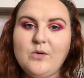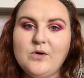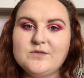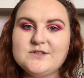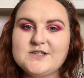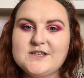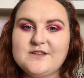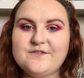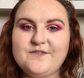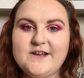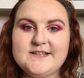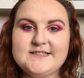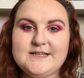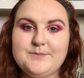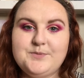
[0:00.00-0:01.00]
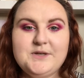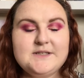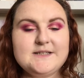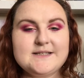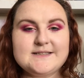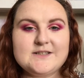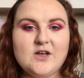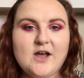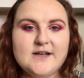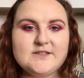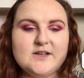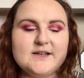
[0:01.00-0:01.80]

on to the Fenty Beauty side.